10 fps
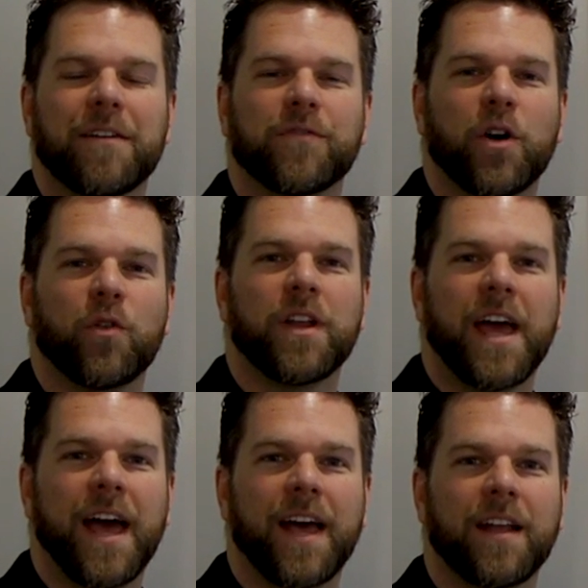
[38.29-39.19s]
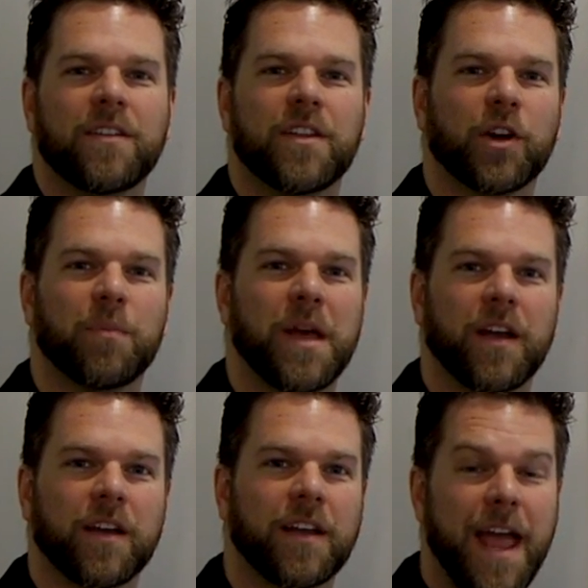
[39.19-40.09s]
my phone had there
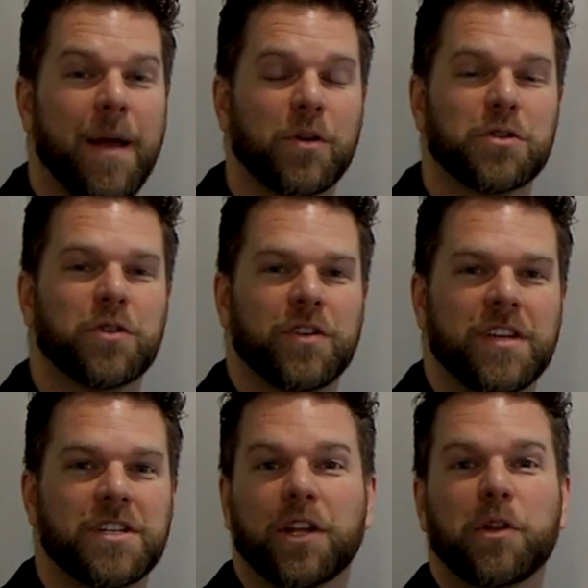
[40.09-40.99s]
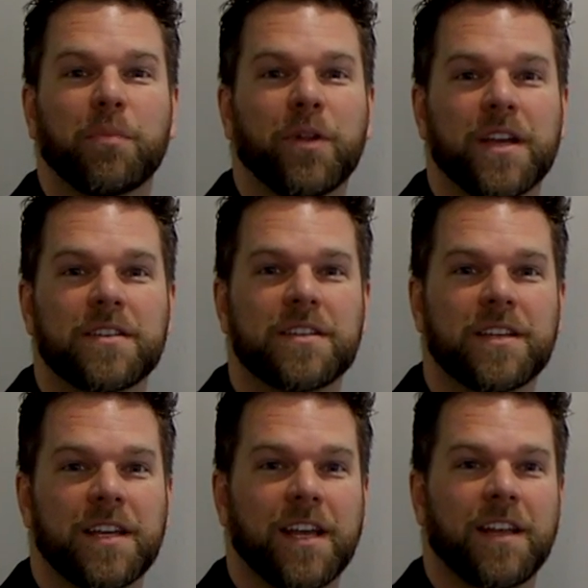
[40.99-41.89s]
been a camera strategically
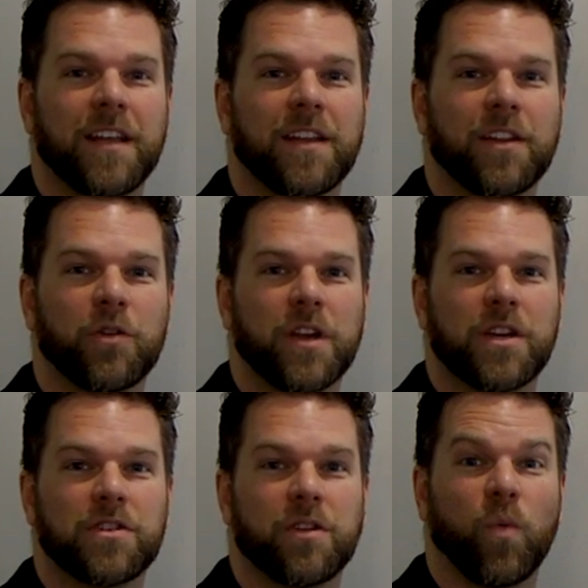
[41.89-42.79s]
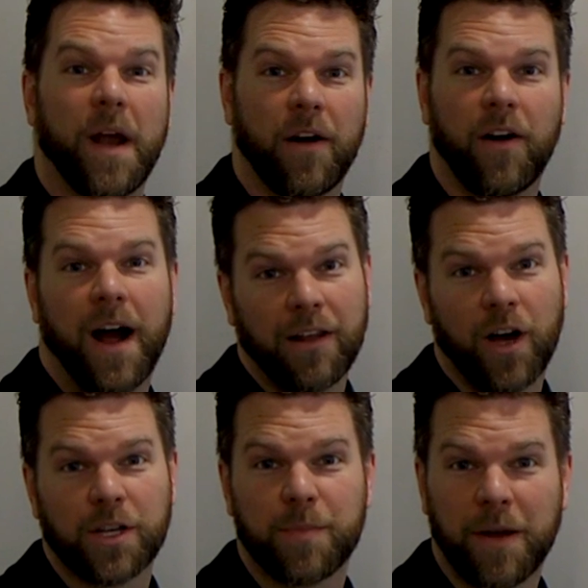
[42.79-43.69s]
placed in the location where I
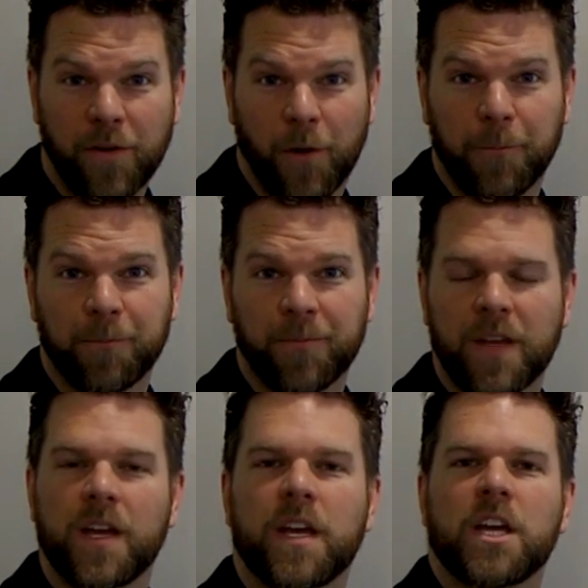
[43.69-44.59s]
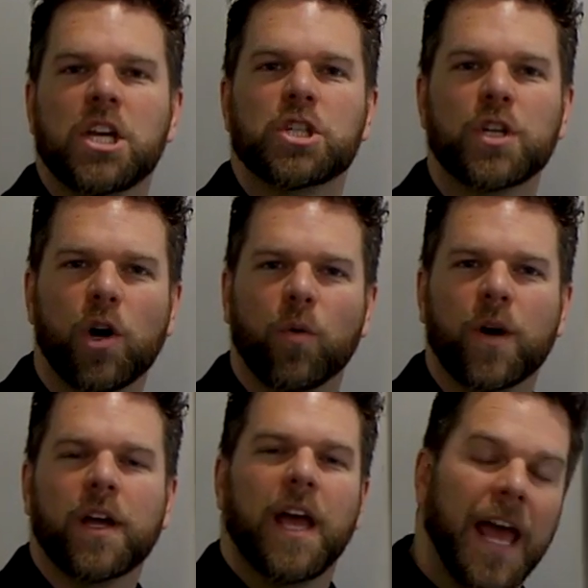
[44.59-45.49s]
lost my phone.
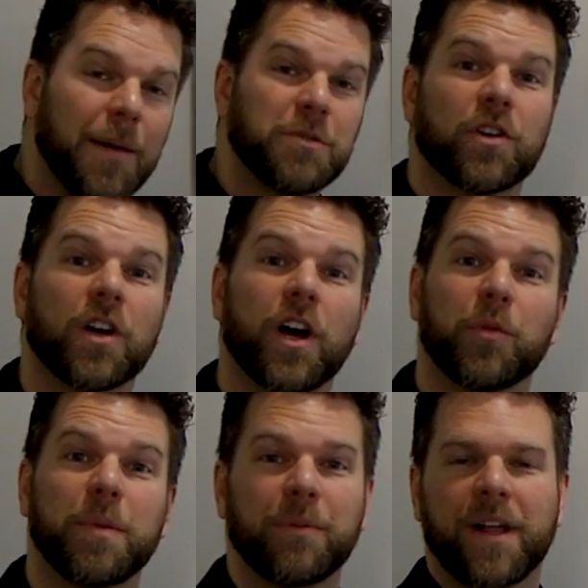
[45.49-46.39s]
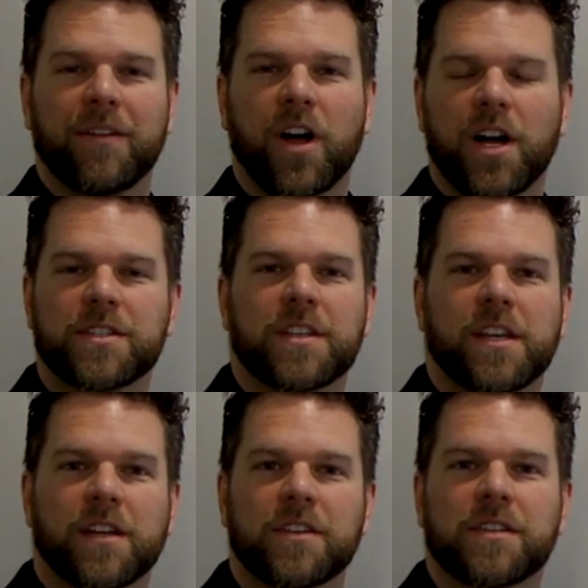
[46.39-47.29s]
So, and I'm sure other people have lost
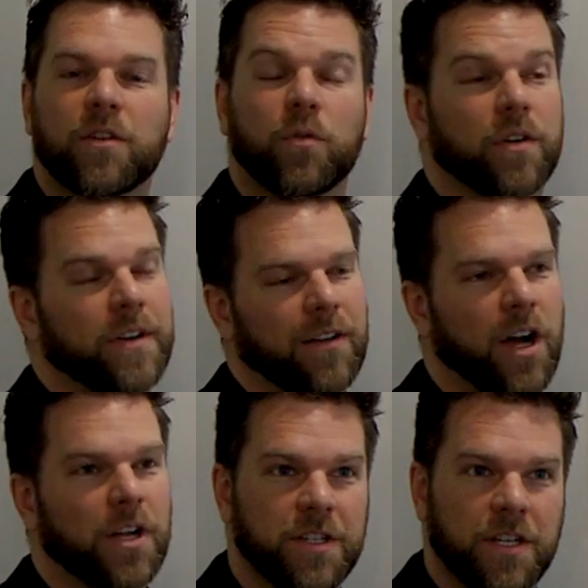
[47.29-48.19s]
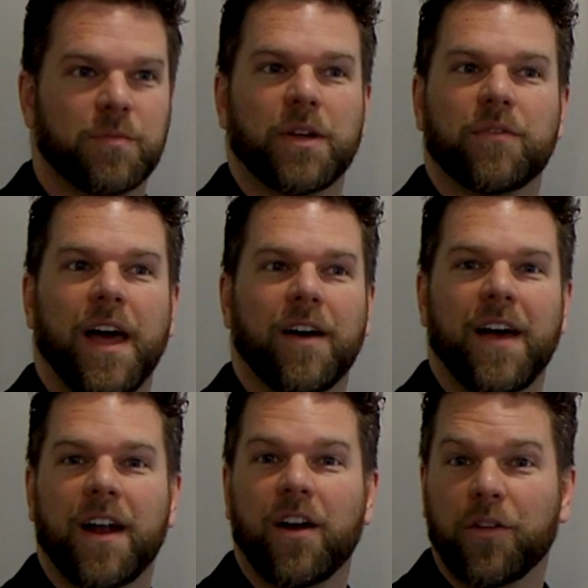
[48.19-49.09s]
things, or not lost things, but have
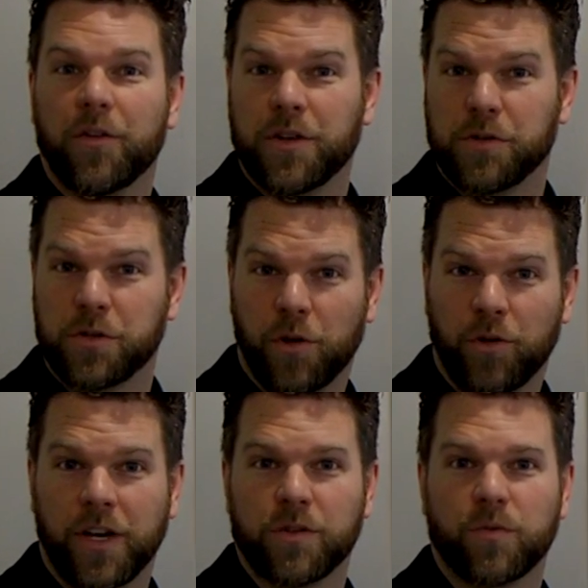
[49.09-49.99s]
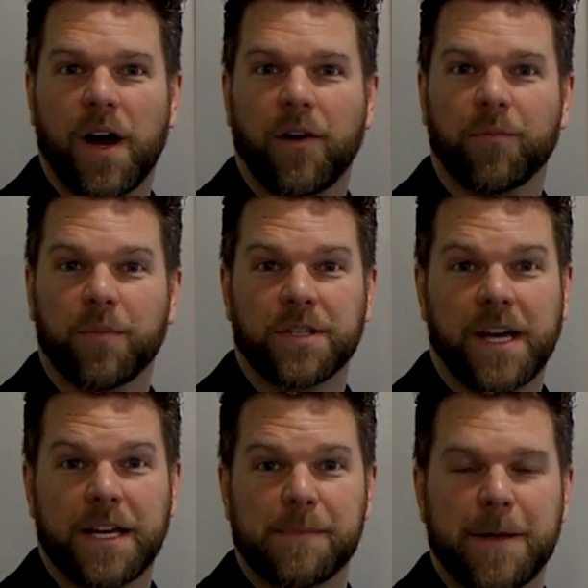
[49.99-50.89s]
had other things stolen as well,
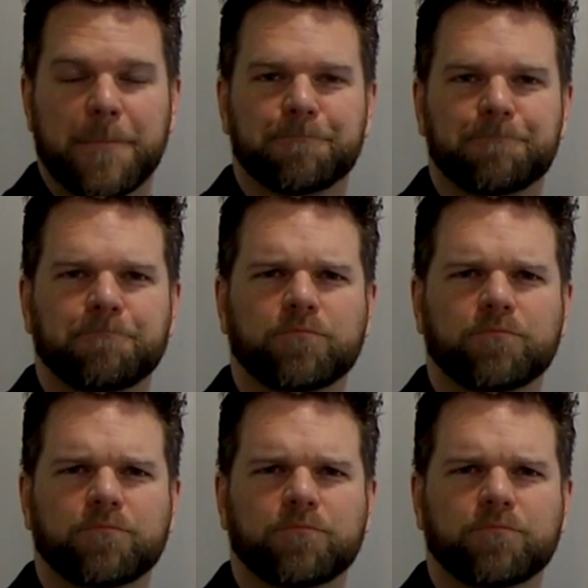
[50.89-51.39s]
besides me.